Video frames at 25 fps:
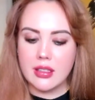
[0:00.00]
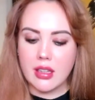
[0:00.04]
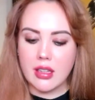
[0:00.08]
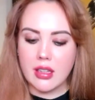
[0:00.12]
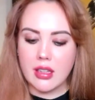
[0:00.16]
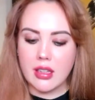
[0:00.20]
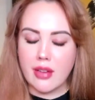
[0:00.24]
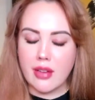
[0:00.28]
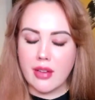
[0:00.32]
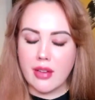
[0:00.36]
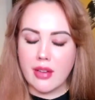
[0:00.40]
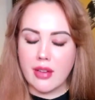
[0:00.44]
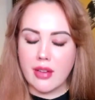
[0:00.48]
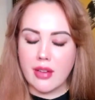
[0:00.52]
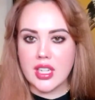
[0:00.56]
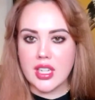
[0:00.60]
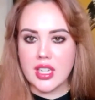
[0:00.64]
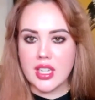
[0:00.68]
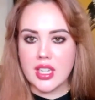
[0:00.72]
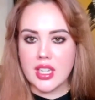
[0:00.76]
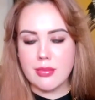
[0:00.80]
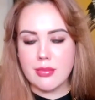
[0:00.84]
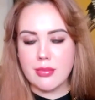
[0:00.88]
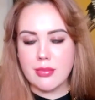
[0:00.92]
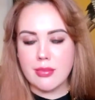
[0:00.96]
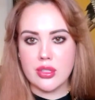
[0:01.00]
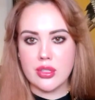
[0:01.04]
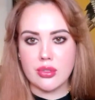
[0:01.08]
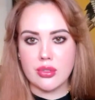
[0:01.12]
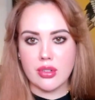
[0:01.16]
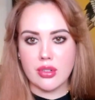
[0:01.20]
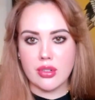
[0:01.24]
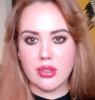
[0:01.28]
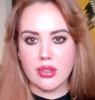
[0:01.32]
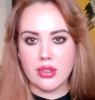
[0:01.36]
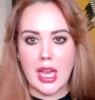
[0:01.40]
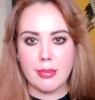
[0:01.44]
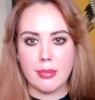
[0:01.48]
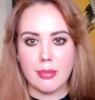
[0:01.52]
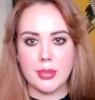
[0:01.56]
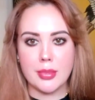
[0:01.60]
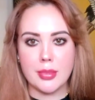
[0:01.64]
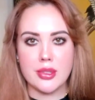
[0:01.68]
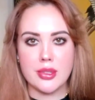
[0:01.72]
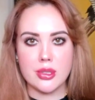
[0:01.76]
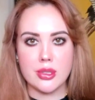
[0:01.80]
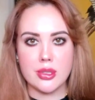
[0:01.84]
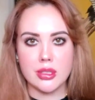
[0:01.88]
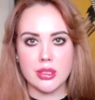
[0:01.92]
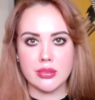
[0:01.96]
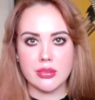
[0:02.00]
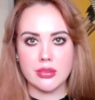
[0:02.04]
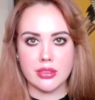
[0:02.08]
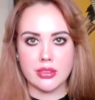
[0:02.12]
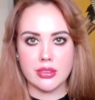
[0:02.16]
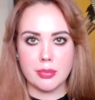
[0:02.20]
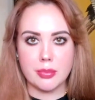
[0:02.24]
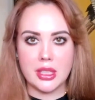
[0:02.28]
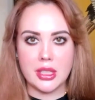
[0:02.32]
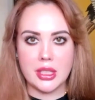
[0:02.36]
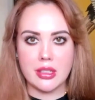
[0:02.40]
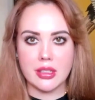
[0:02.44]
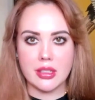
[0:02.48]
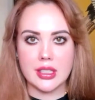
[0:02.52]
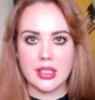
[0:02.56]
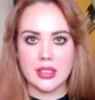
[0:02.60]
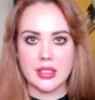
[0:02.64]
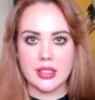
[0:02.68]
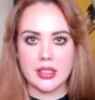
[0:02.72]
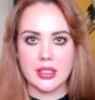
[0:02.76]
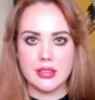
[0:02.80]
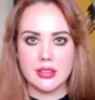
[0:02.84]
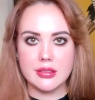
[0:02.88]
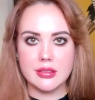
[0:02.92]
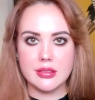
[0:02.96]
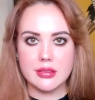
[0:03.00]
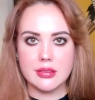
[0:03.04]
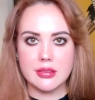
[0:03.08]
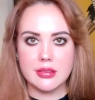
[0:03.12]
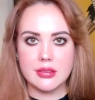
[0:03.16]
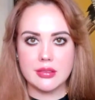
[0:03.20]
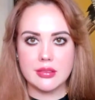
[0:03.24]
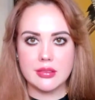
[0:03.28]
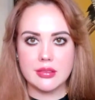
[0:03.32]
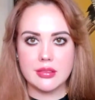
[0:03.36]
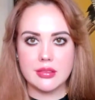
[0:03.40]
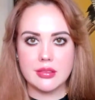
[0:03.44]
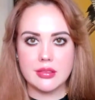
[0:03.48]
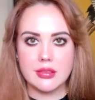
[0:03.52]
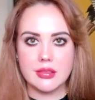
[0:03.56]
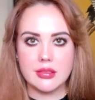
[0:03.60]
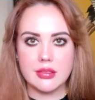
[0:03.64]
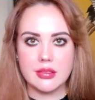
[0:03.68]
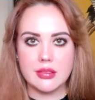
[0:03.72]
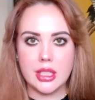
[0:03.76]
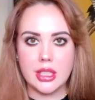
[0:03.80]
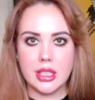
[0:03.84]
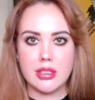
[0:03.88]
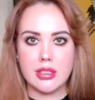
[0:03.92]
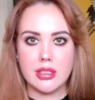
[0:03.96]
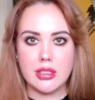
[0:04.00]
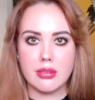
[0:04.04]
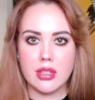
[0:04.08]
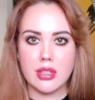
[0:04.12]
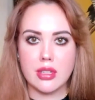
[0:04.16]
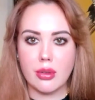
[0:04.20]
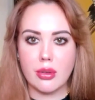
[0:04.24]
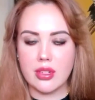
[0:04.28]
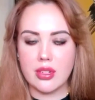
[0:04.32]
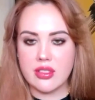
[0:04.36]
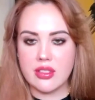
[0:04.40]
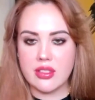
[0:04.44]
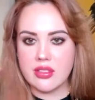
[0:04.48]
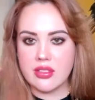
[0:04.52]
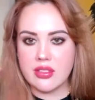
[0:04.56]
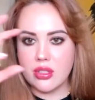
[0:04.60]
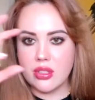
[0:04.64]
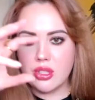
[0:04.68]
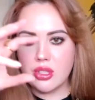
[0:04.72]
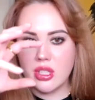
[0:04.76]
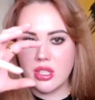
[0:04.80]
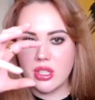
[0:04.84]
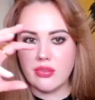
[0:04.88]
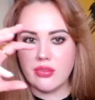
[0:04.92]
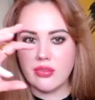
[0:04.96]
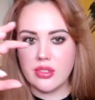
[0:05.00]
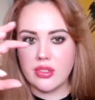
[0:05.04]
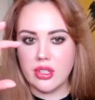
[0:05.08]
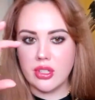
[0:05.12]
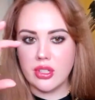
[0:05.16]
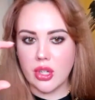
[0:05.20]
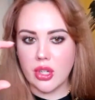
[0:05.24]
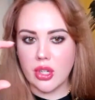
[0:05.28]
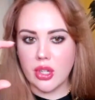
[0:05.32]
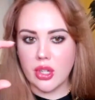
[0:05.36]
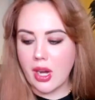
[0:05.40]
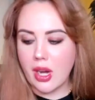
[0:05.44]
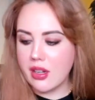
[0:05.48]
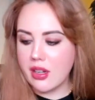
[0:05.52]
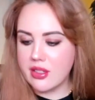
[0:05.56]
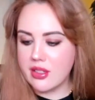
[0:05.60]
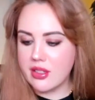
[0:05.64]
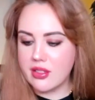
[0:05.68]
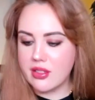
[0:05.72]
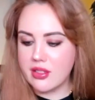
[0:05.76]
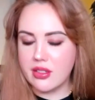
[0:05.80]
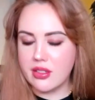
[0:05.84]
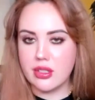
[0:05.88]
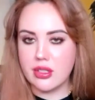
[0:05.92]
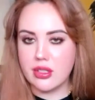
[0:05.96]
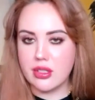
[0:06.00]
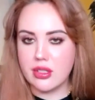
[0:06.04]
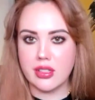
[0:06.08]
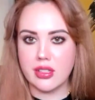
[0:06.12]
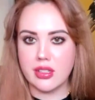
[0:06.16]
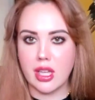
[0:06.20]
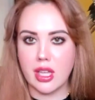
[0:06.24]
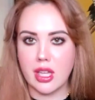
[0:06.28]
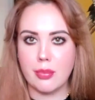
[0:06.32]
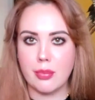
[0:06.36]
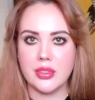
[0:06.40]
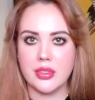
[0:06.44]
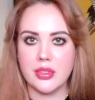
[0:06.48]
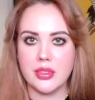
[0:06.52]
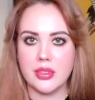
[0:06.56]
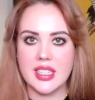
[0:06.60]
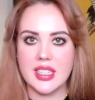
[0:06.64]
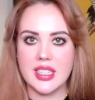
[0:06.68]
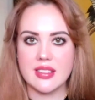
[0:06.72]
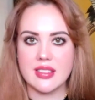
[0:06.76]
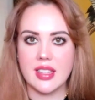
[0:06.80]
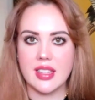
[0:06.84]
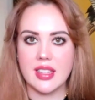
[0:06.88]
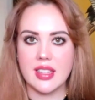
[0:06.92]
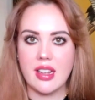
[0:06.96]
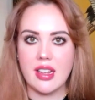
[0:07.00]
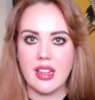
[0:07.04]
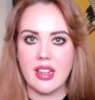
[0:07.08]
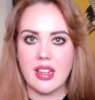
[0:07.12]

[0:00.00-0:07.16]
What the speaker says: oftentimes this drop happens over a period. You don't notice the shift in your awareness until a couple days later.